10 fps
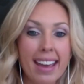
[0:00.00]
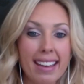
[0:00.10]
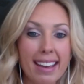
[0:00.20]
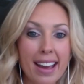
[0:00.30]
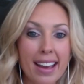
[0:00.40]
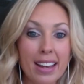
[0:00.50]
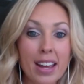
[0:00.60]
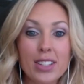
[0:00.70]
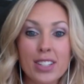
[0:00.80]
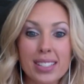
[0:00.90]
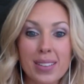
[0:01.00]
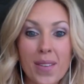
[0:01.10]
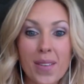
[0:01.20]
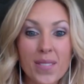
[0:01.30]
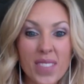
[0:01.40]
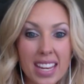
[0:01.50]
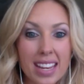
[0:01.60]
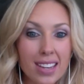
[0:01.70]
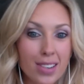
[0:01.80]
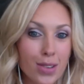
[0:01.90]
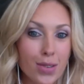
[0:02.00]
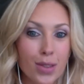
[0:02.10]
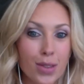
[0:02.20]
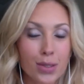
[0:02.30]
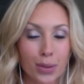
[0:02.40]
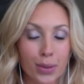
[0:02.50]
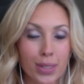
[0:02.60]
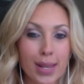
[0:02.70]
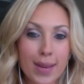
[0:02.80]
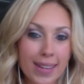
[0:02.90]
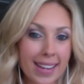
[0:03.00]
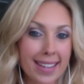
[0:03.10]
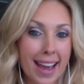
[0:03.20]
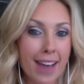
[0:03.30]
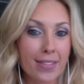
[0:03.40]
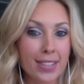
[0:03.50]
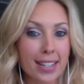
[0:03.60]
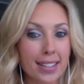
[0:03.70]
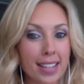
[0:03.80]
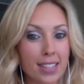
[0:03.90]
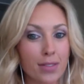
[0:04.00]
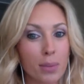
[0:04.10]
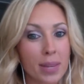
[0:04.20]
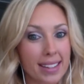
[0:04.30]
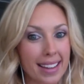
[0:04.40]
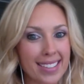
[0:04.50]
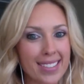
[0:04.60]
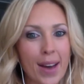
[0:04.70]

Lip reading: and just feed you the tools that you need to have a successful business.